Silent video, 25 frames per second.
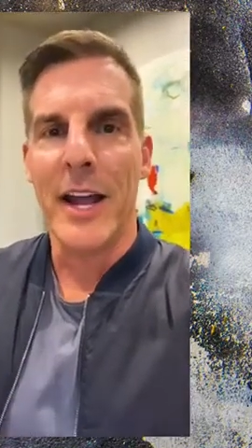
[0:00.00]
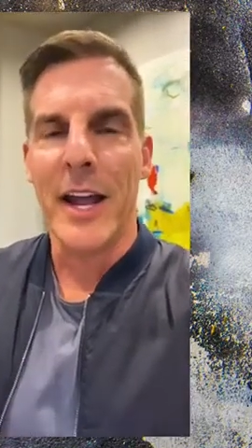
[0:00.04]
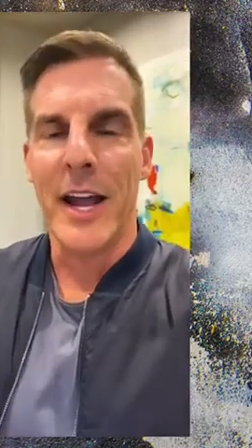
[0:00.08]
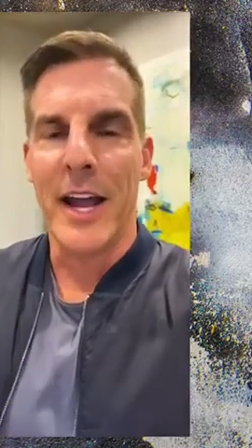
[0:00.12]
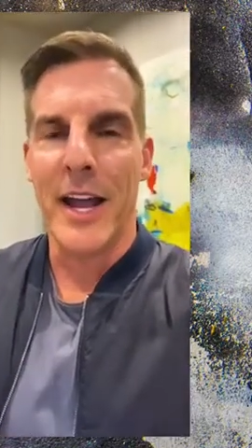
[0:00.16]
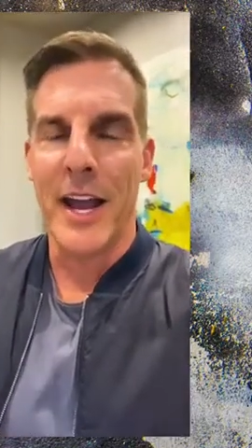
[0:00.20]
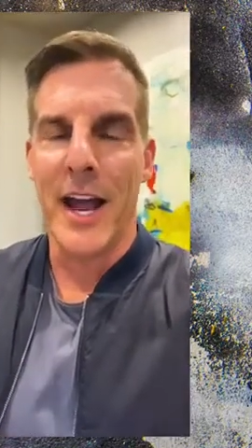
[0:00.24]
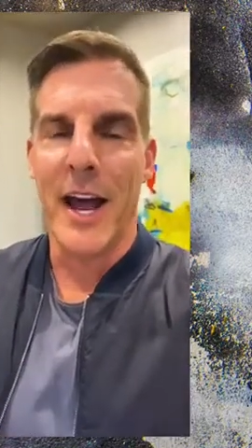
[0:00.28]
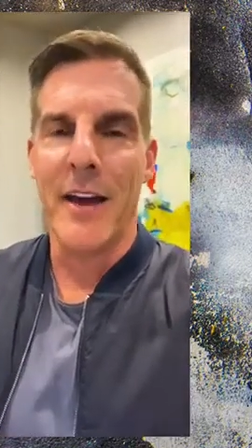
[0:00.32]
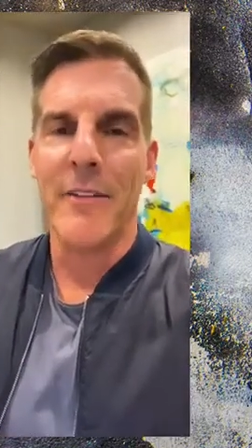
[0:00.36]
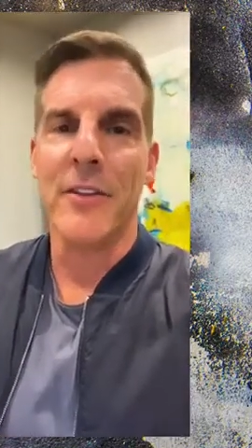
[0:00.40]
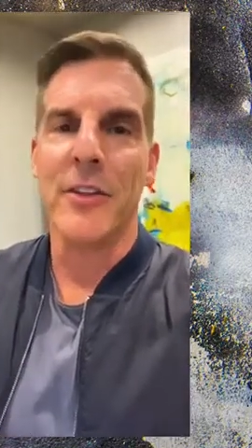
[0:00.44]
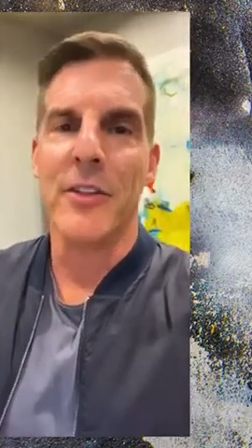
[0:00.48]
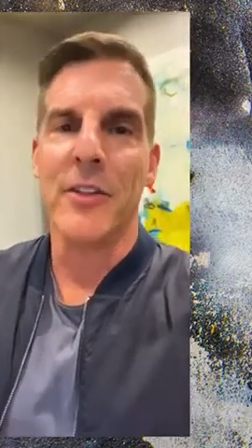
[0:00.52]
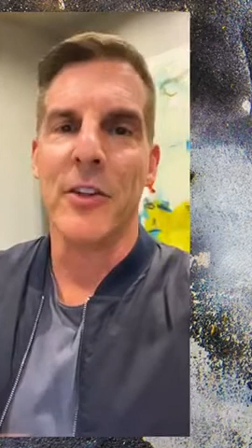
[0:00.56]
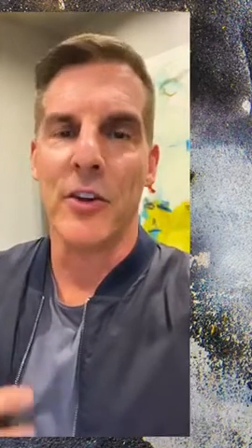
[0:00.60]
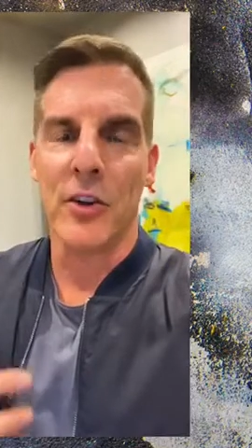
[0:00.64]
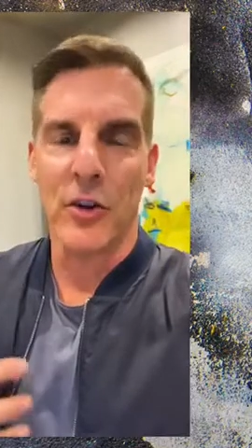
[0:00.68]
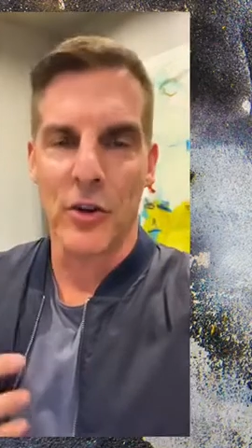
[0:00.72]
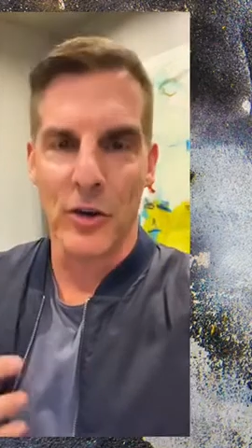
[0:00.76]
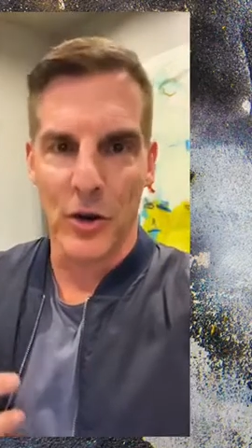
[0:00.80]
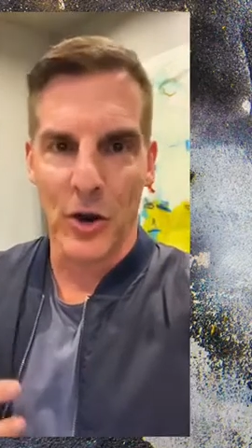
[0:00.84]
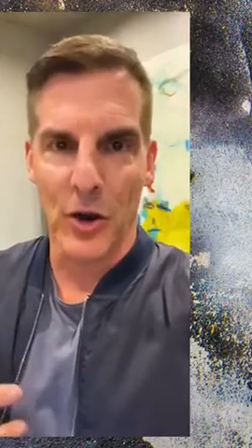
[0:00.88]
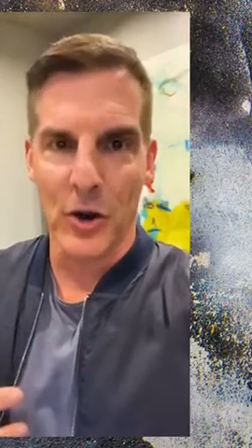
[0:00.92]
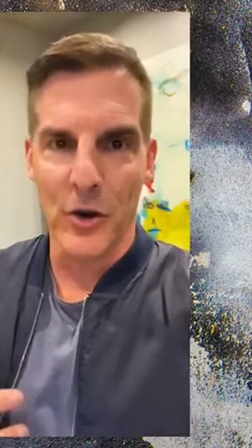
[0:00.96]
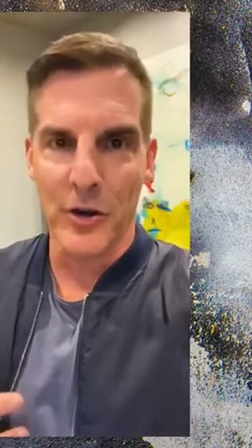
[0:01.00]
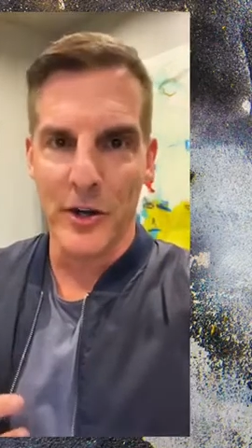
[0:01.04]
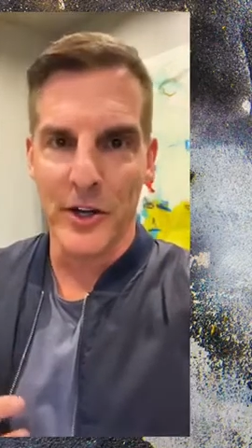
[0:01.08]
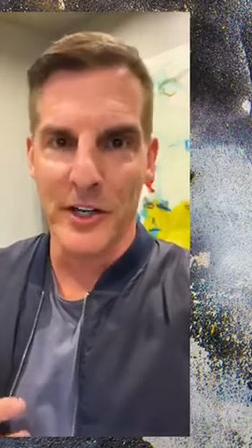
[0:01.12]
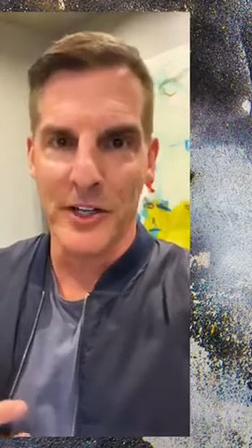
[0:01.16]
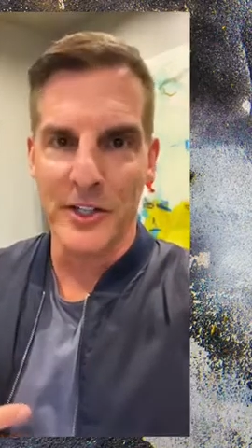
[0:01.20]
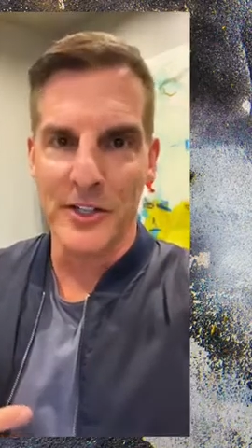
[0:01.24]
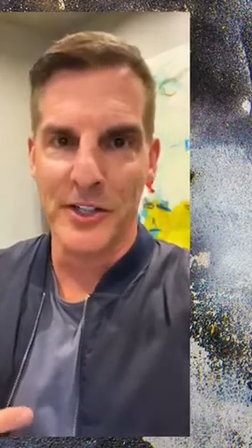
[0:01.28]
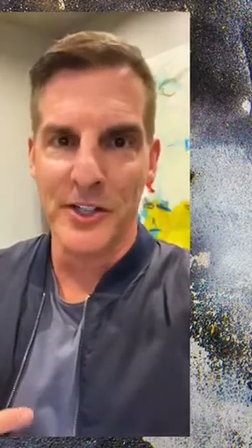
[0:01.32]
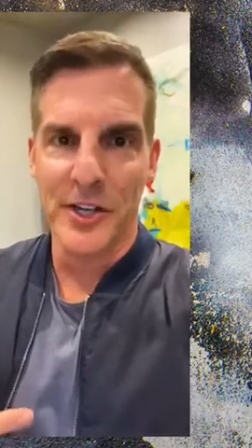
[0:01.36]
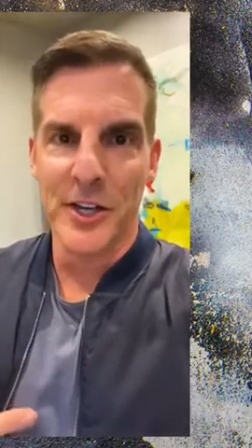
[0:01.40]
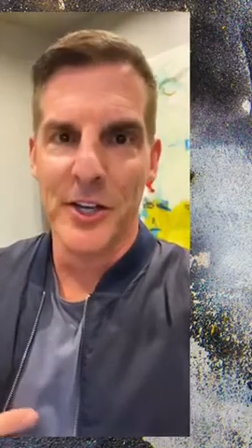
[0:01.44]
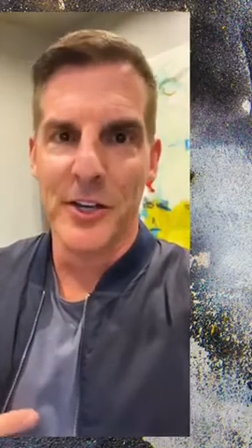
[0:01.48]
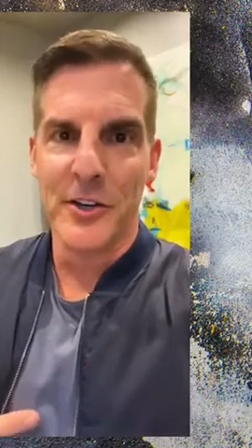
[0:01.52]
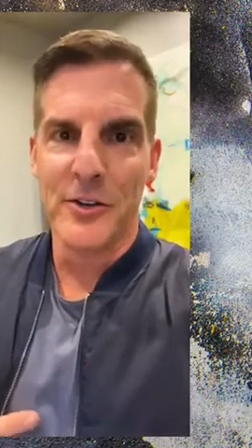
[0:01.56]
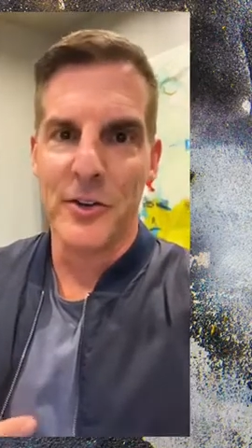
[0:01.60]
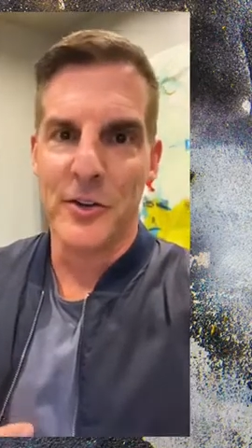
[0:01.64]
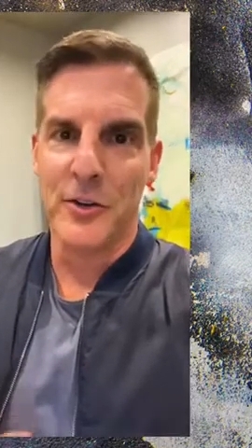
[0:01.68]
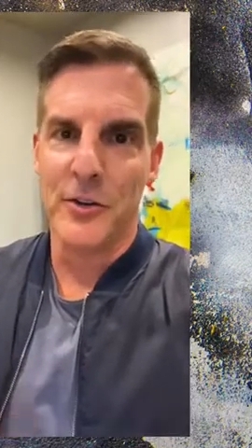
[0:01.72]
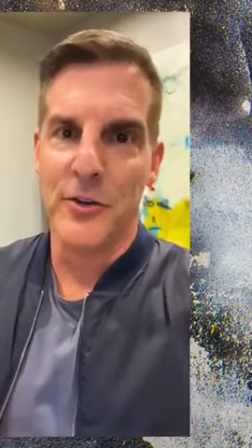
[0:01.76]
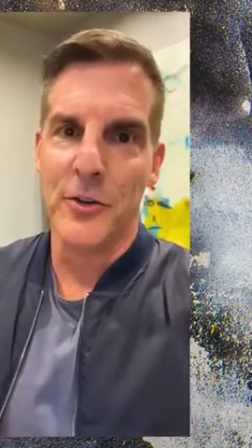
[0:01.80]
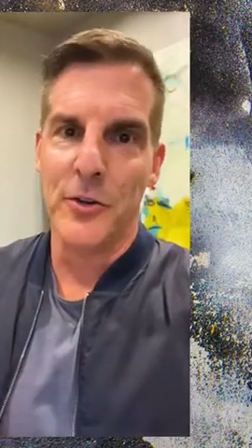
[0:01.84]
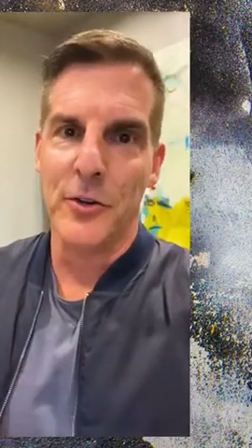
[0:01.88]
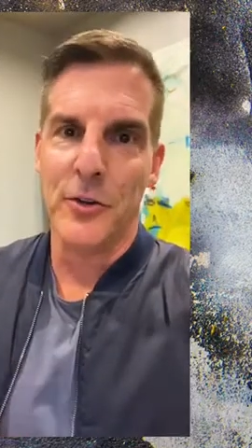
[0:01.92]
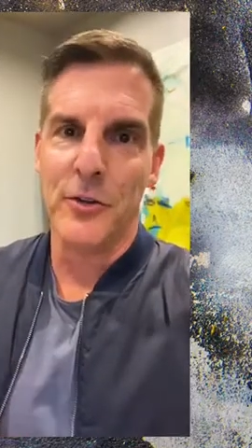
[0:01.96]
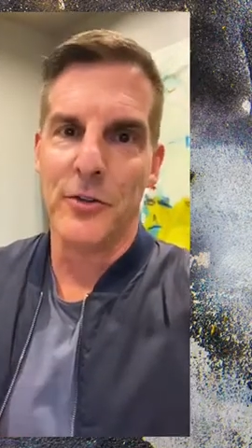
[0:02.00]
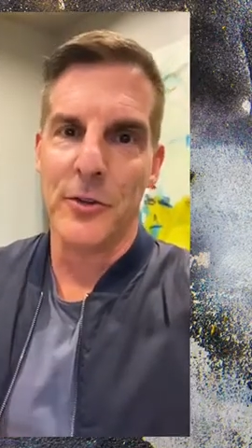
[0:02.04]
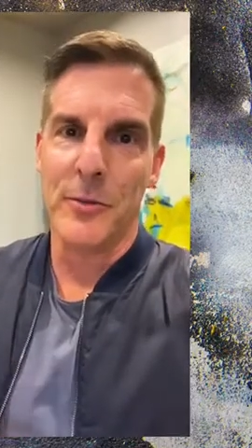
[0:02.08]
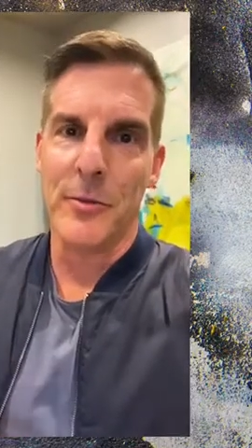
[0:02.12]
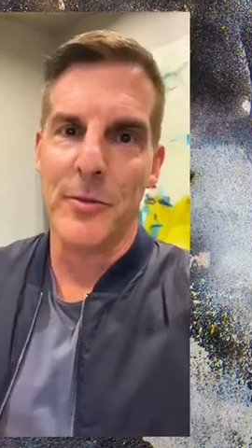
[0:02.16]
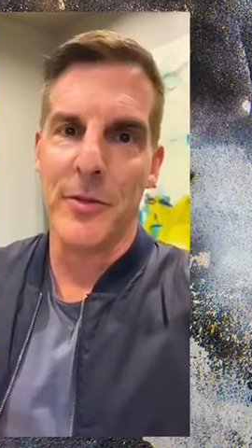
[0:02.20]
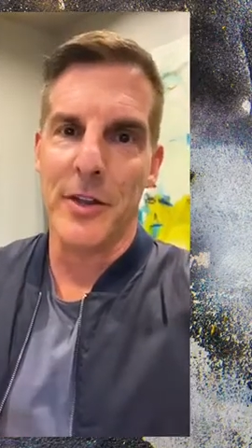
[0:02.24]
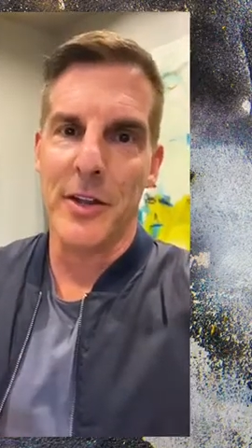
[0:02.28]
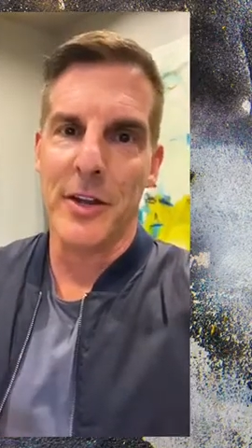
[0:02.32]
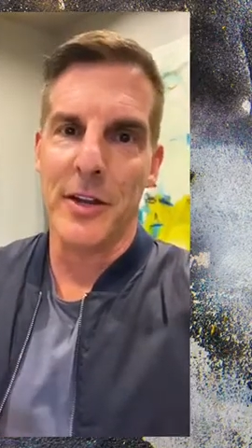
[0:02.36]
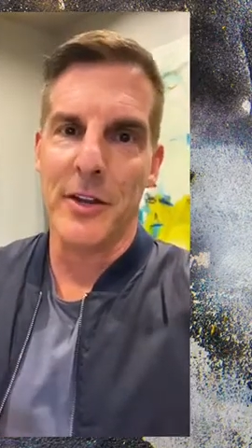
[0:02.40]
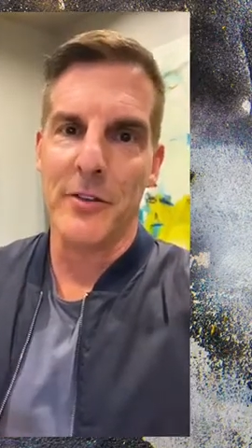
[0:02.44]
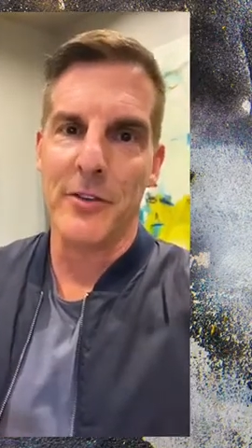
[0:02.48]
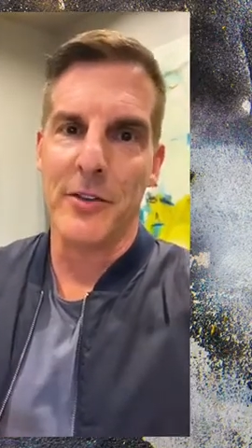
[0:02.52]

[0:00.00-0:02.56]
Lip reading: and having the courage to do some things